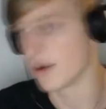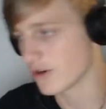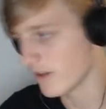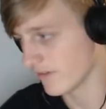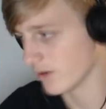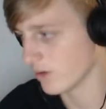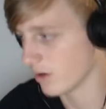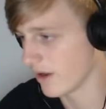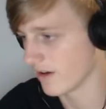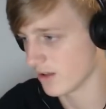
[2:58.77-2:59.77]
don't even know
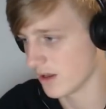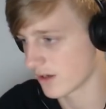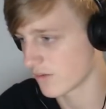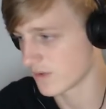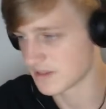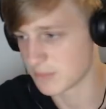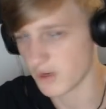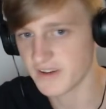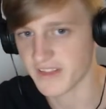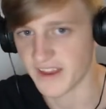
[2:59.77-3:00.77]
how to like
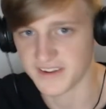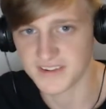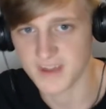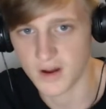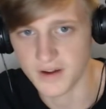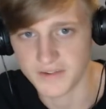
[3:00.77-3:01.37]
respond to that. It's kind of